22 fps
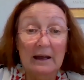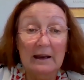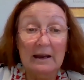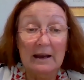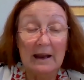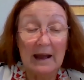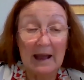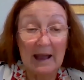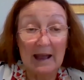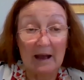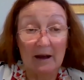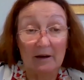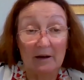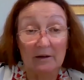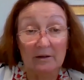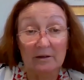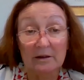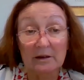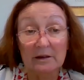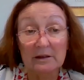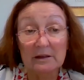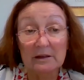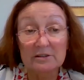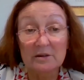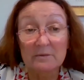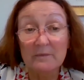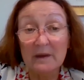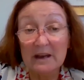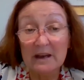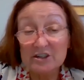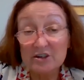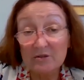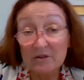Now, to
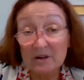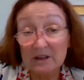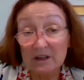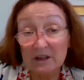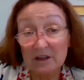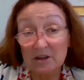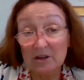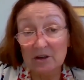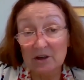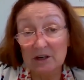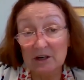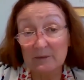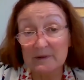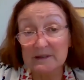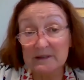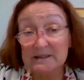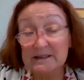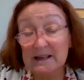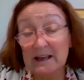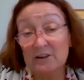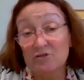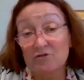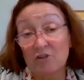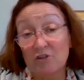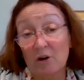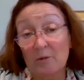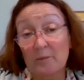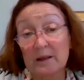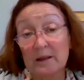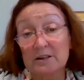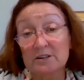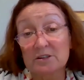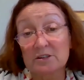measuring the 30%
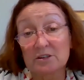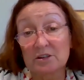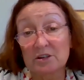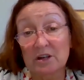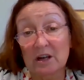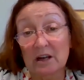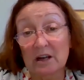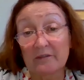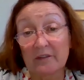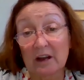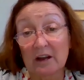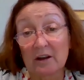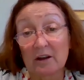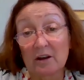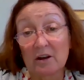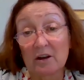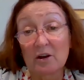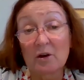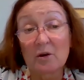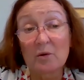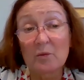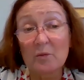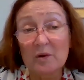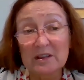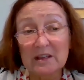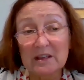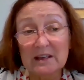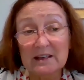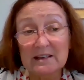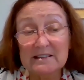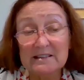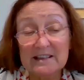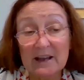drop in turnover. With the
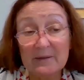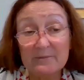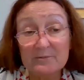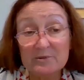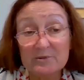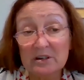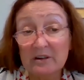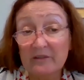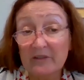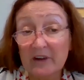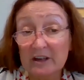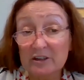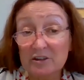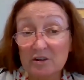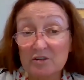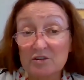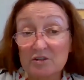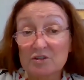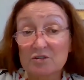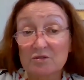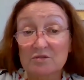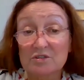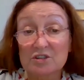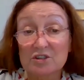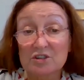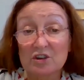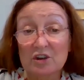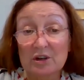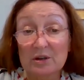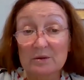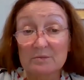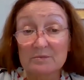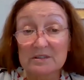exception of unusual
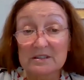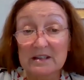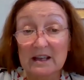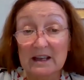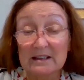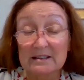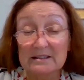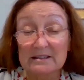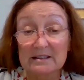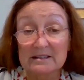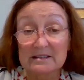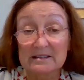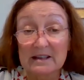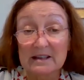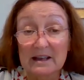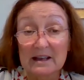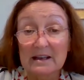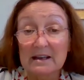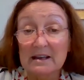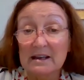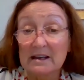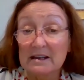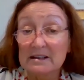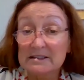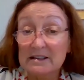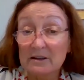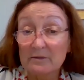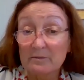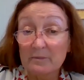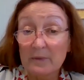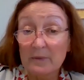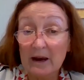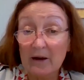circumstances, it is
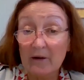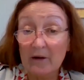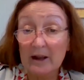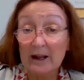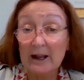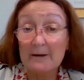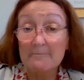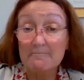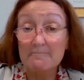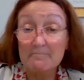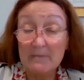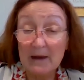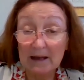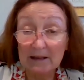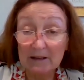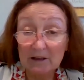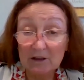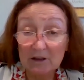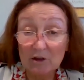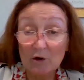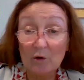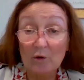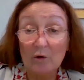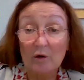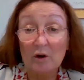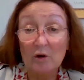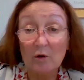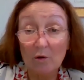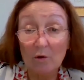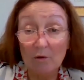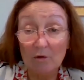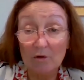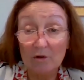comparing a month or a
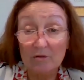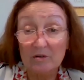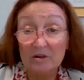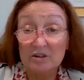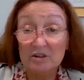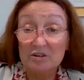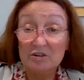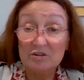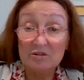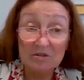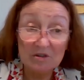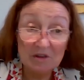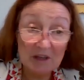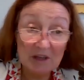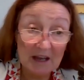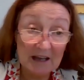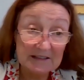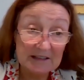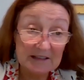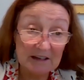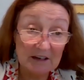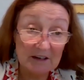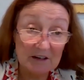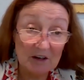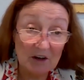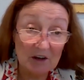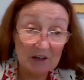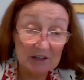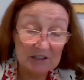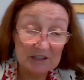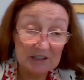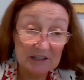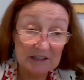quarter in
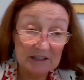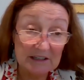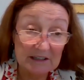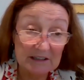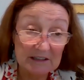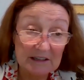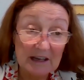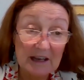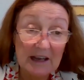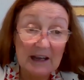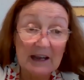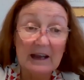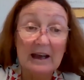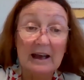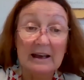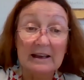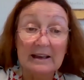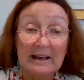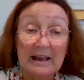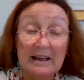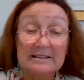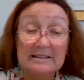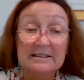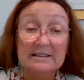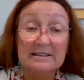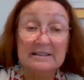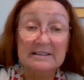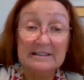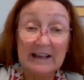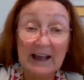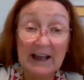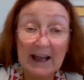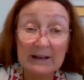2019 against the
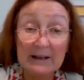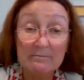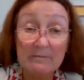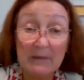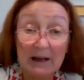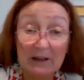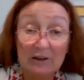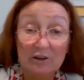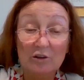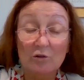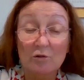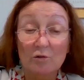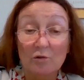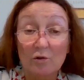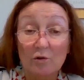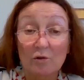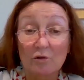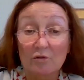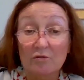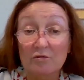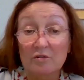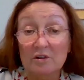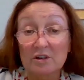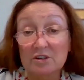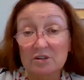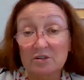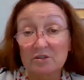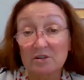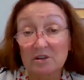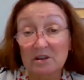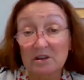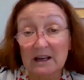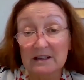same month or quarter in
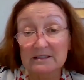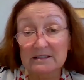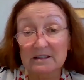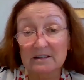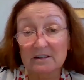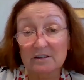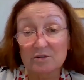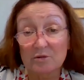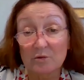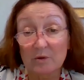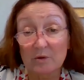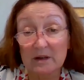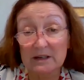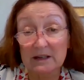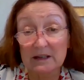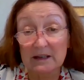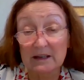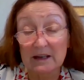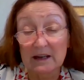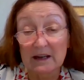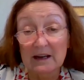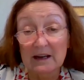2020.